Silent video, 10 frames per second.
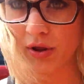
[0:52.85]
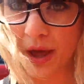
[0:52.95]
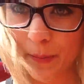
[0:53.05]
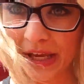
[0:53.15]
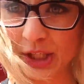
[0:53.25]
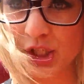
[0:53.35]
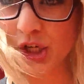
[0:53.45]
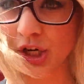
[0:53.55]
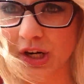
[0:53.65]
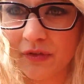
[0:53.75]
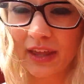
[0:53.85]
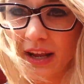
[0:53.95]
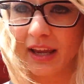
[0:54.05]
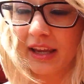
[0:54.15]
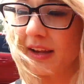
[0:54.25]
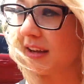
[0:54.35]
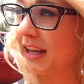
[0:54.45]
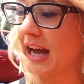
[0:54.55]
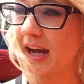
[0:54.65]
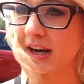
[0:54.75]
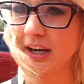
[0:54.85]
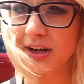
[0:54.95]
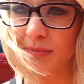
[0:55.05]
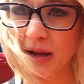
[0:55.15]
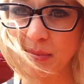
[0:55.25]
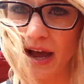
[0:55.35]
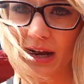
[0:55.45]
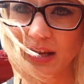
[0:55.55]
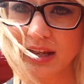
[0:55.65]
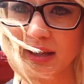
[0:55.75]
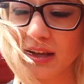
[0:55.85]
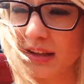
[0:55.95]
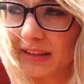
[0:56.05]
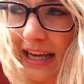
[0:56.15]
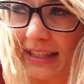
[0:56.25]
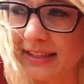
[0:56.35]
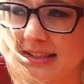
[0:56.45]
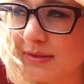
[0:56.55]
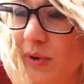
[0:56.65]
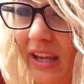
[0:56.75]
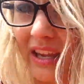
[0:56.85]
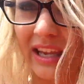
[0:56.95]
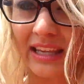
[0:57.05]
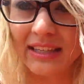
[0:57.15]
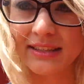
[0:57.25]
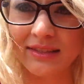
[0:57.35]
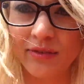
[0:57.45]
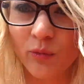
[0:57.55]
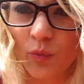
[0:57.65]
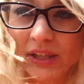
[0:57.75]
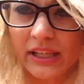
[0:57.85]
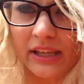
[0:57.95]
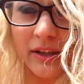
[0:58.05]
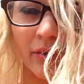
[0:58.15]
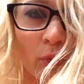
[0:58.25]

That pinched nerve that I hurt my back last week is really,